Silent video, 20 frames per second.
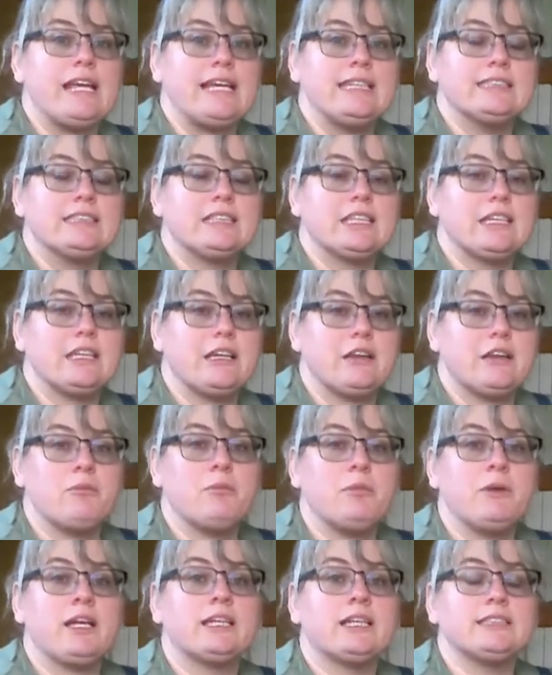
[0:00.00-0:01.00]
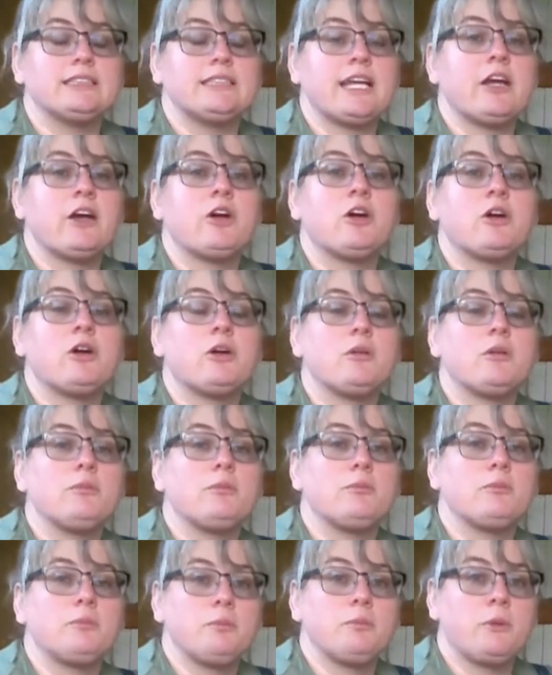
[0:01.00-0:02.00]
easily because they are
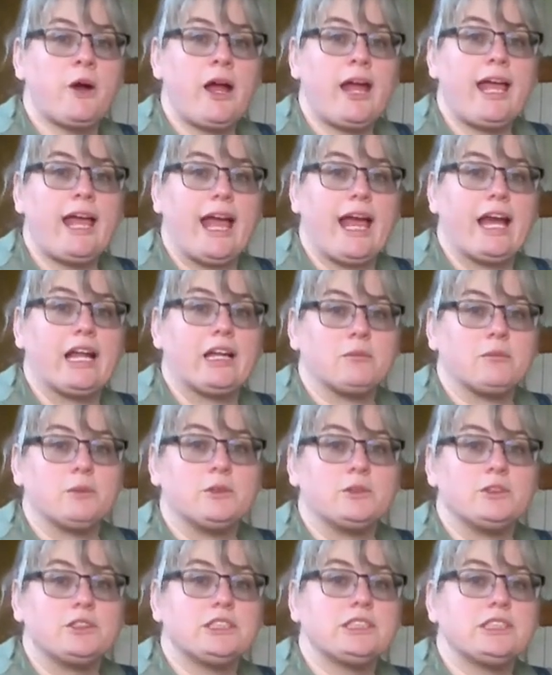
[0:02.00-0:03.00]
prey animals.